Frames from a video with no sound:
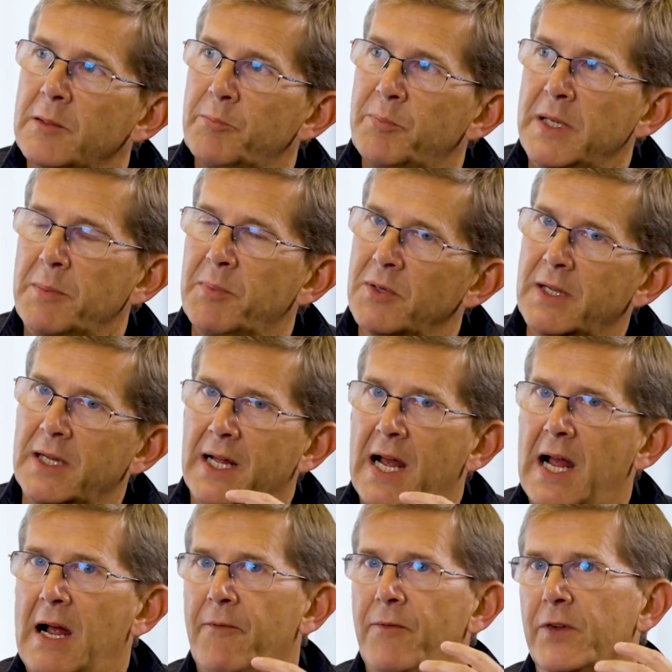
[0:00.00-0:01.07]
People can
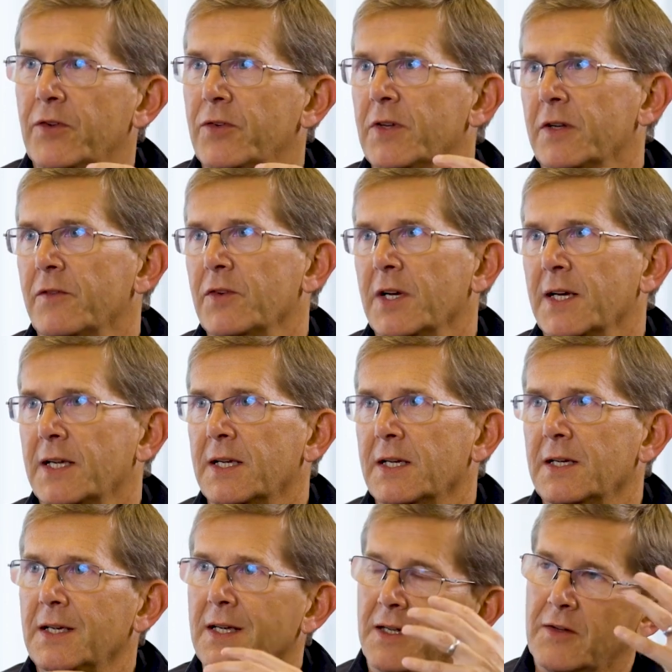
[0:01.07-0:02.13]
have this kind of like
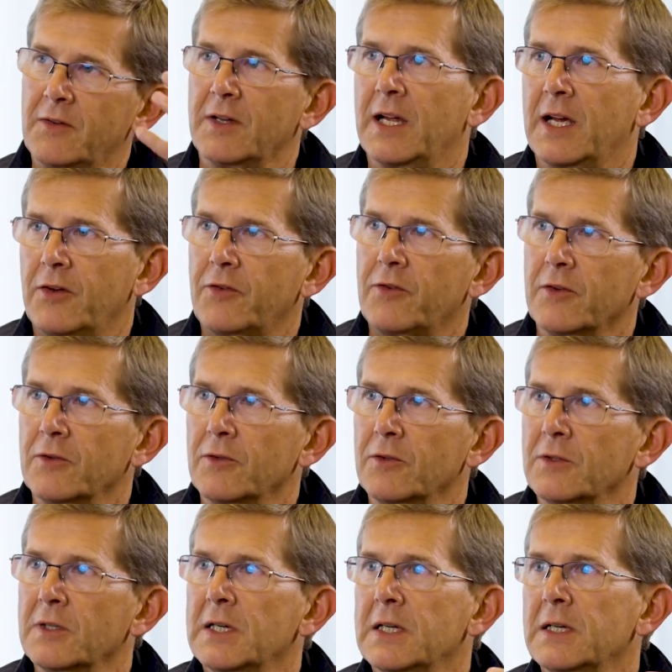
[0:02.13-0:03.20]

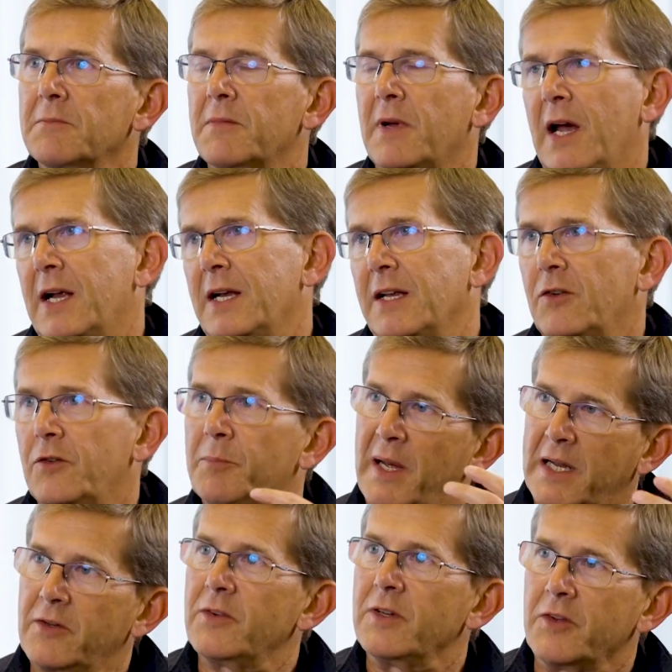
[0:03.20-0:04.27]
international and
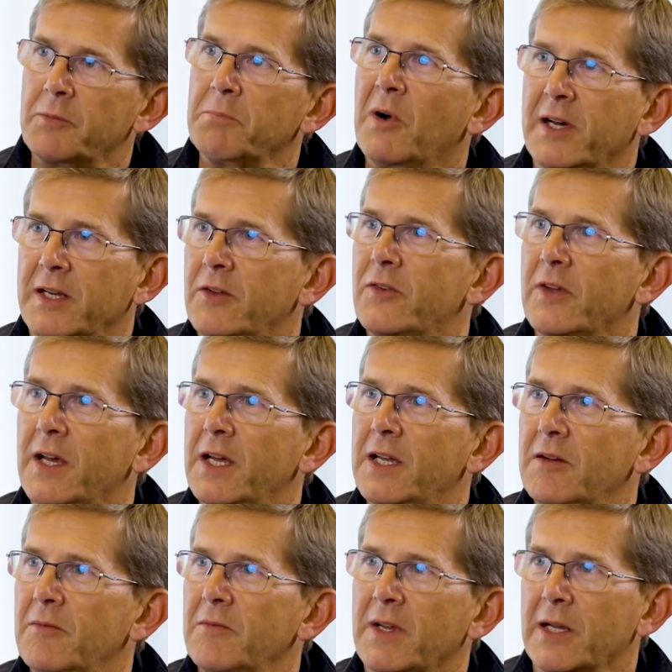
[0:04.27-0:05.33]
expansionist mindset,
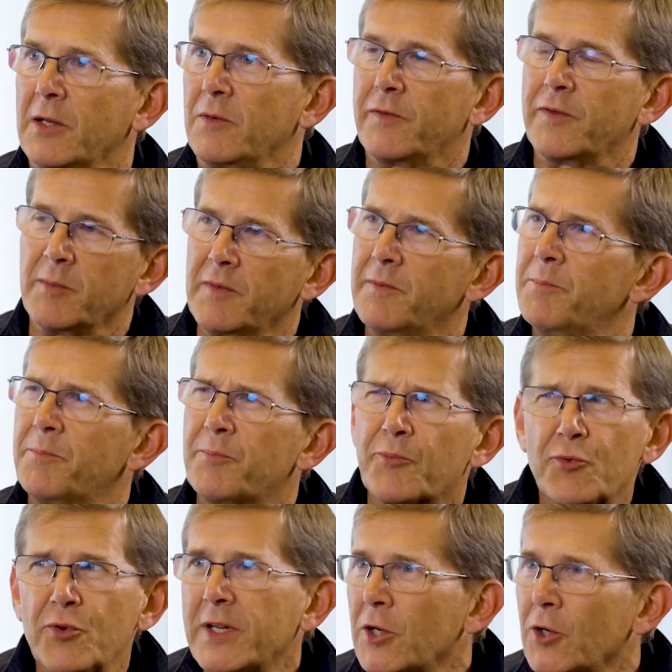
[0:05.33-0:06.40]
from a
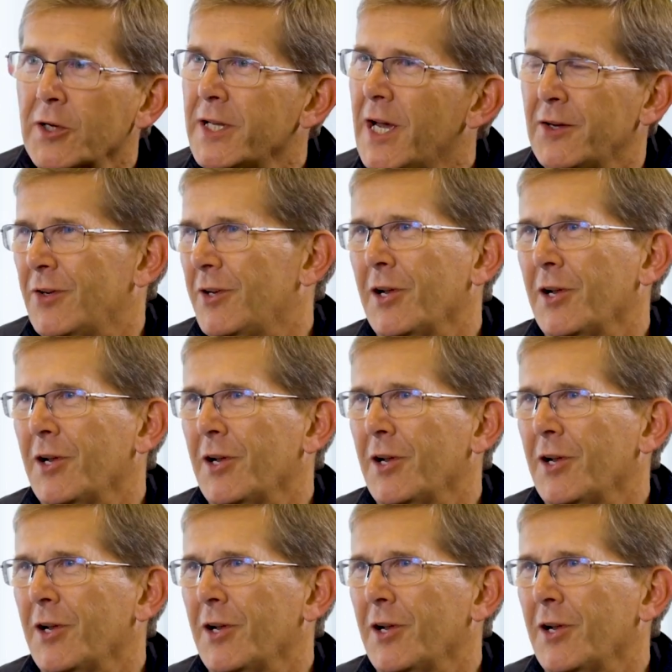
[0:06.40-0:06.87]
pretty early age. I